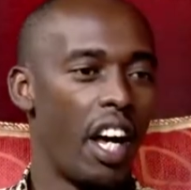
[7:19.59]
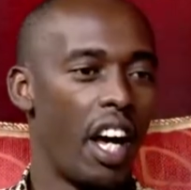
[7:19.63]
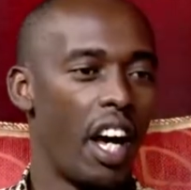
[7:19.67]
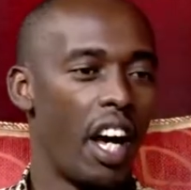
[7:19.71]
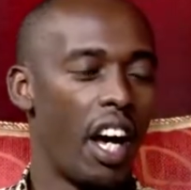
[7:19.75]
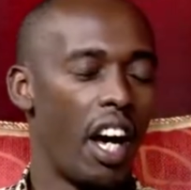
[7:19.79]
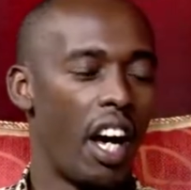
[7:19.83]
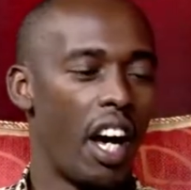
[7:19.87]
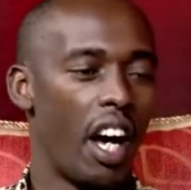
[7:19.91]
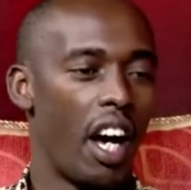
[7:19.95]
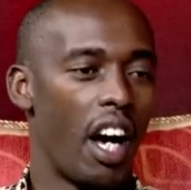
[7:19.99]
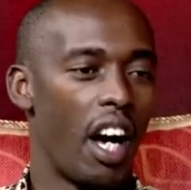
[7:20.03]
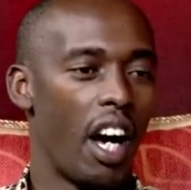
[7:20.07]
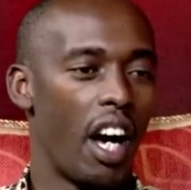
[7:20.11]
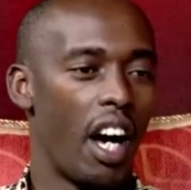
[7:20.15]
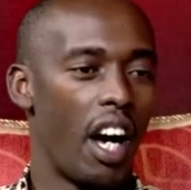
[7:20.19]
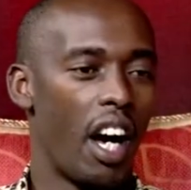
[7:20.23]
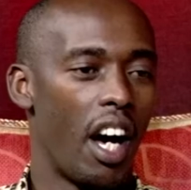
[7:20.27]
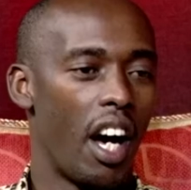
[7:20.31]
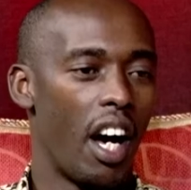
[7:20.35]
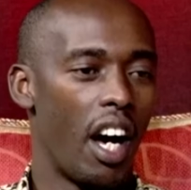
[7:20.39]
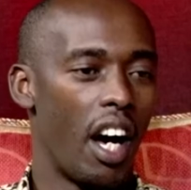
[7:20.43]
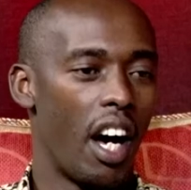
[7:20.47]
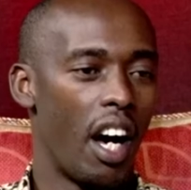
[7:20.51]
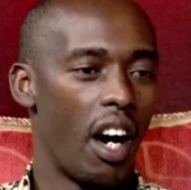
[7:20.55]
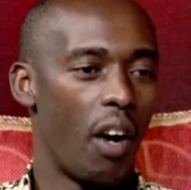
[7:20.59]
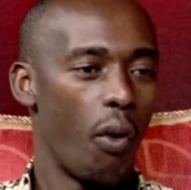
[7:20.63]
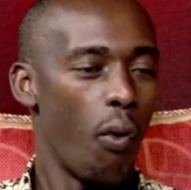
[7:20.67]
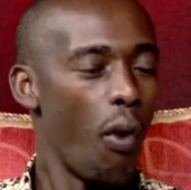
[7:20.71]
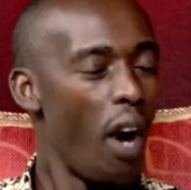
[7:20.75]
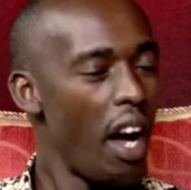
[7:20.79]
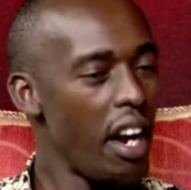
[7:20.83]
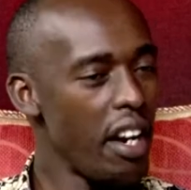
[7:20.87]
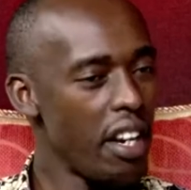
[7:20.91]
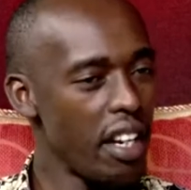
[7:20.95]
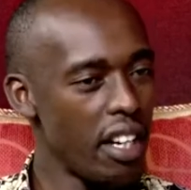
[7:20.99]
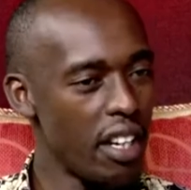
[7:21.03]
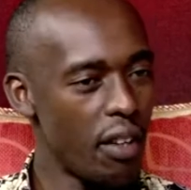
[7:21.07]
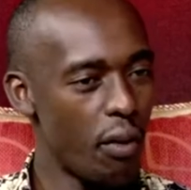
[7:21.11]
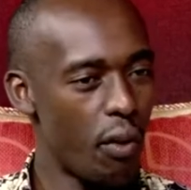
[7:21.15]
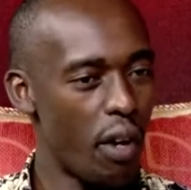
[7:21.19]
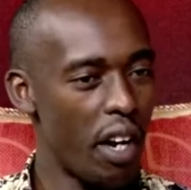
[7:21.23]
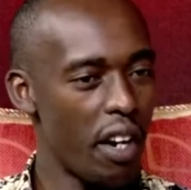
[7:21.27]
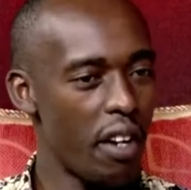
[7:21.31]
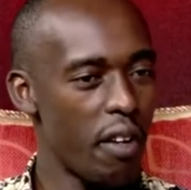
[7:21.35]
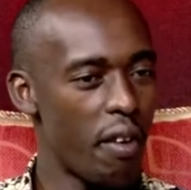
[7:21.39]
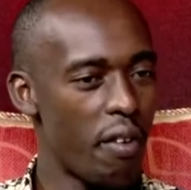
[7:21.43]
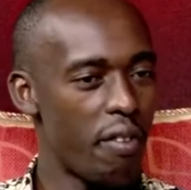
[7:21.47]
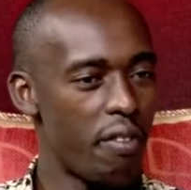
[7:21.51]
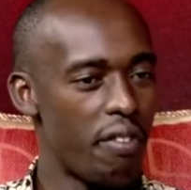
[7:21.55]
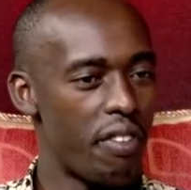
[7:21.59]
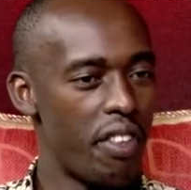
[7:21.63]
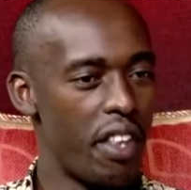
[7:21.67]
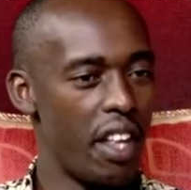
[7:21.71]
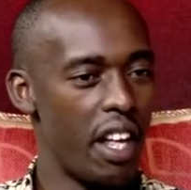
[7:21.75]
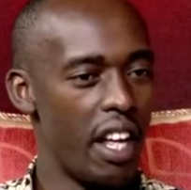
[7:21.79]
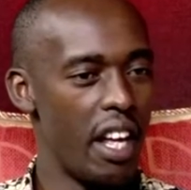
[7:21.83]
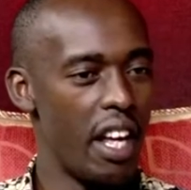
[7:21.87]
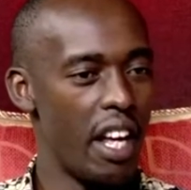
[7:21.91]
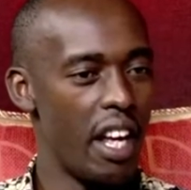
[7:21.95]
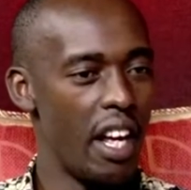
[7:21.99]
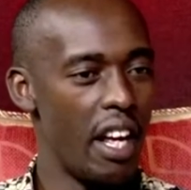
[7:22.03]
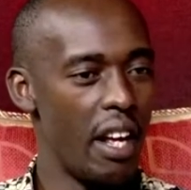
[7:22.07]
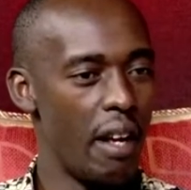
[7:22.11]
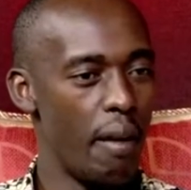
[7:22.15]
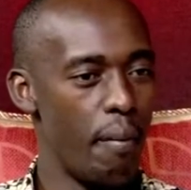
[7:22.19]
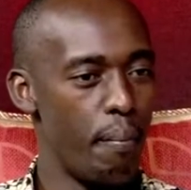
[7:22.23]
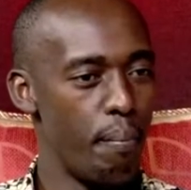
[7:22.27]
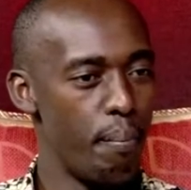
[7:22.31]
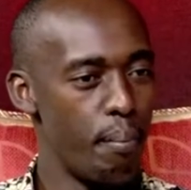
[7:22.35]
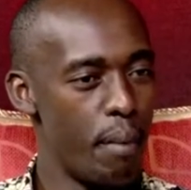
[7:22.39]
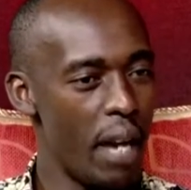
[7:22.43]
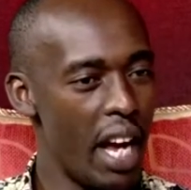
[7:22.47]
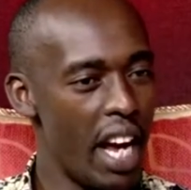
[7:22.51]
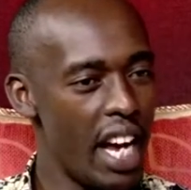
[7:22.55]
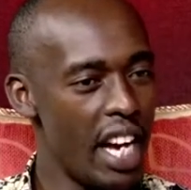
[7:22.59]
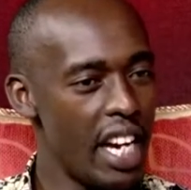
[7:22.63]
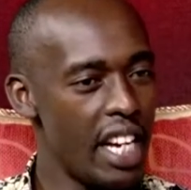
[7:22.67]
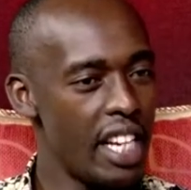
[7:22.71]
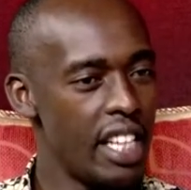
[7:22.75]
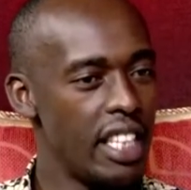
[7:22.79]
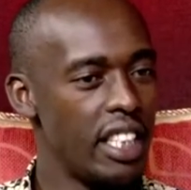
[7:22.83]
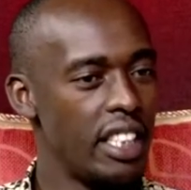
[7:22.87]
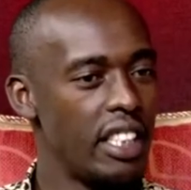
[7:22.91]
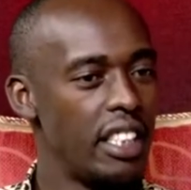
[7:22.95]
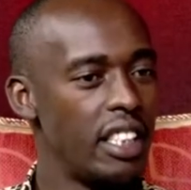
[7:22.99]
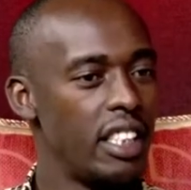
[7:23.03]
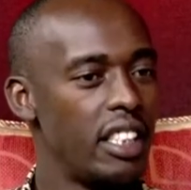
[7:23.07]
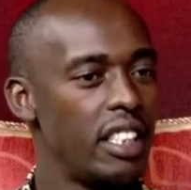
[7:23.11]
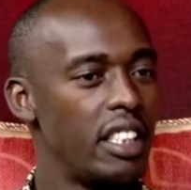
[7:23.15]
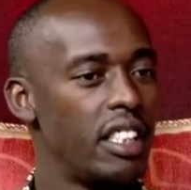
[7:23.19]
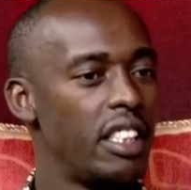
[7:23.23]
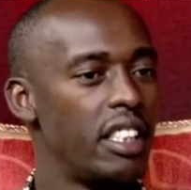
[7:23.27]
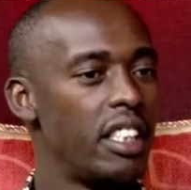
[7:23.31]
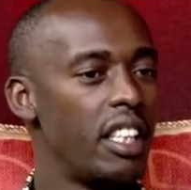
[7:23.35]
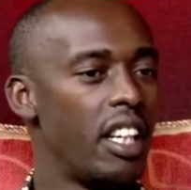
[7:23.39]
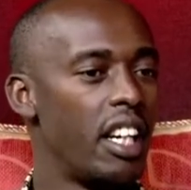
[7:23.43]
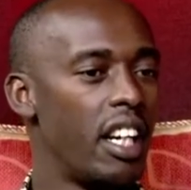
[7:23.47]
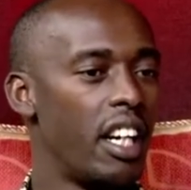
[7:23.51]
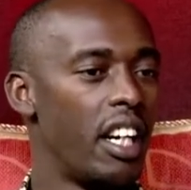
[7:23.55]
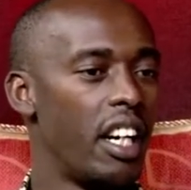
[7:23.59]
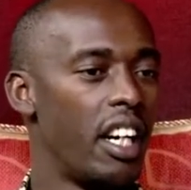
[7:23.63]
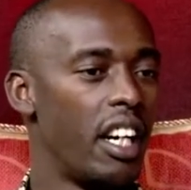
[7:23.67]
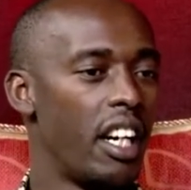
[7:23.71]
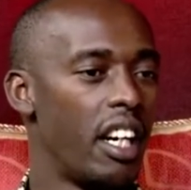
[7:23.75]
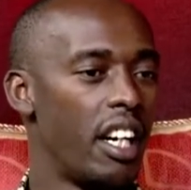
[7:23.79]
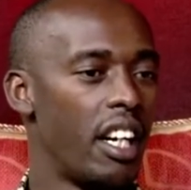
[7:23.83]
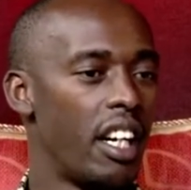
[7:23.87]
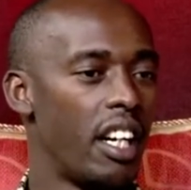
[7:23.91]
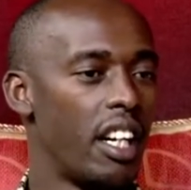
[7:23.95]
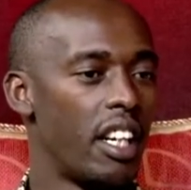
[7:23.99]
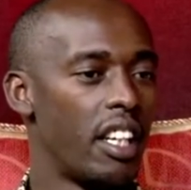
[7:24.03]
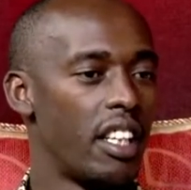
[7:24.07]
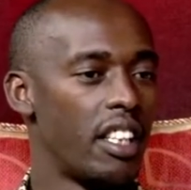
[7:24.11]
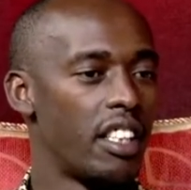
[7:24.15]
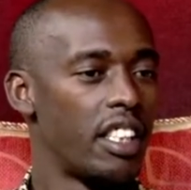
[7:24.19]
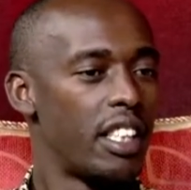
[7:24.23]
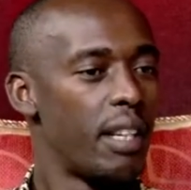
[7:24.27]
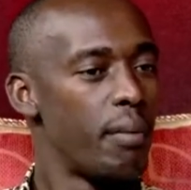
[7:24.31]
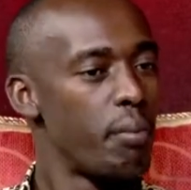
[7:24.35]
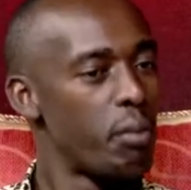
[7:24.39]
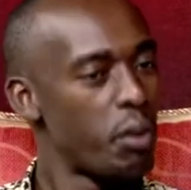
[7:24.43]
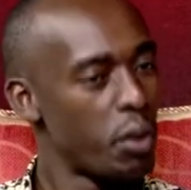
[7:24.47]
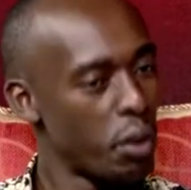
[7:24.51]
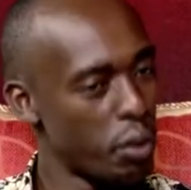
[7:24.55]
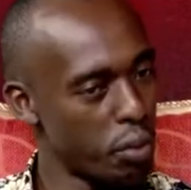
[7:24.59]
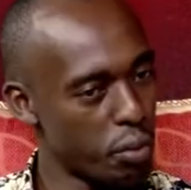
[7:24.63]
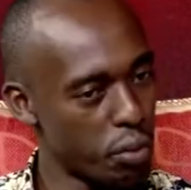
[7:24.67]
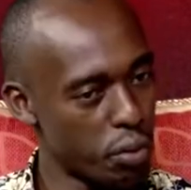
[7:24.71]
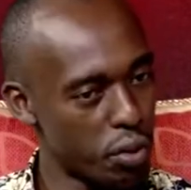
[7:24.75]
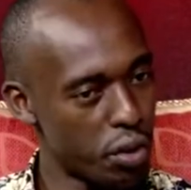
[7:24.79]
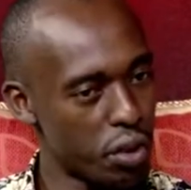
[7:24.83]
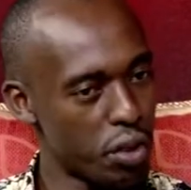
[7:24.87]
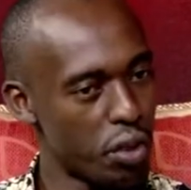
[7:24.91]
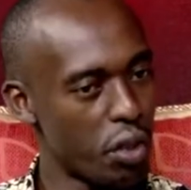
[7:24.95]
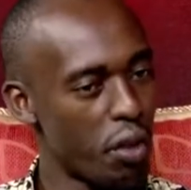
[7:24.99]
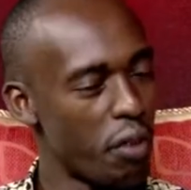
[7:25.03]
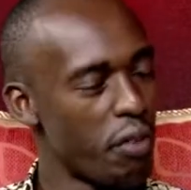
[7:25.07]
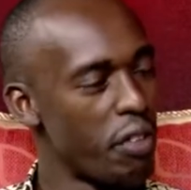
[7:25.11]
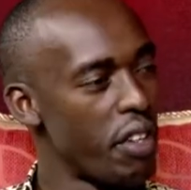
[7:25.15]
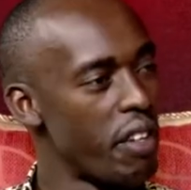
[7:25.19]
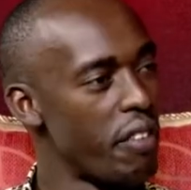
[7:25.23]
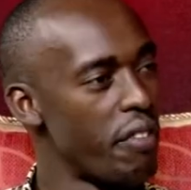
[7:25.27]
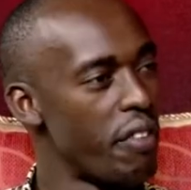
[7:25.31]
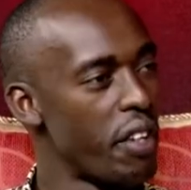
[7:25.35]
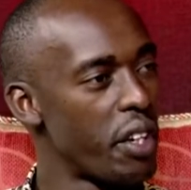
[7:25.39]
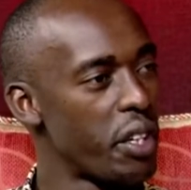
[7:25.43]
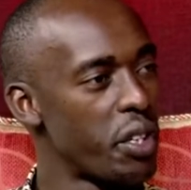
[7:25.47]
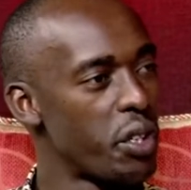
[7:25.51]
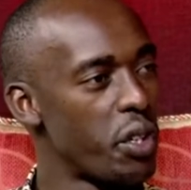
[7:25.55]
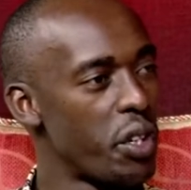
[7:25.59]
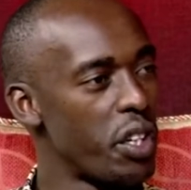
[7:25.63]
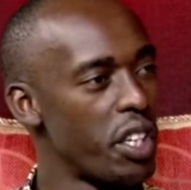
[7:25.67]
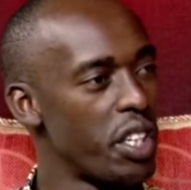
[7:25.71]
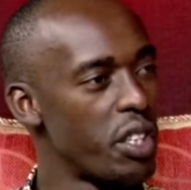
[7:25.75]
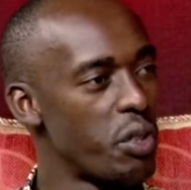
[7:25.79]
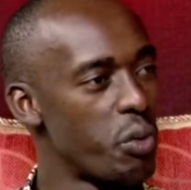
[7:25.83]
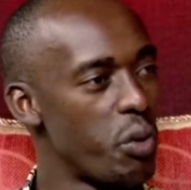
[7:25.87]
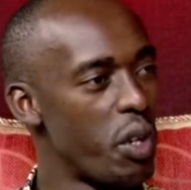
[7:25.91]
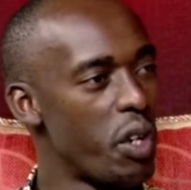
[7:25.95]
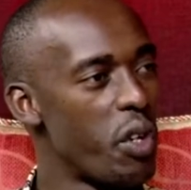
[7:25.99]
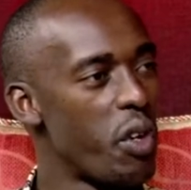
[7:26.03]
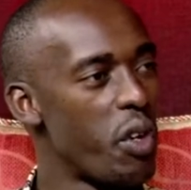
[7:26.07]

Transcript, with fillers: One of the main symptoms of infection is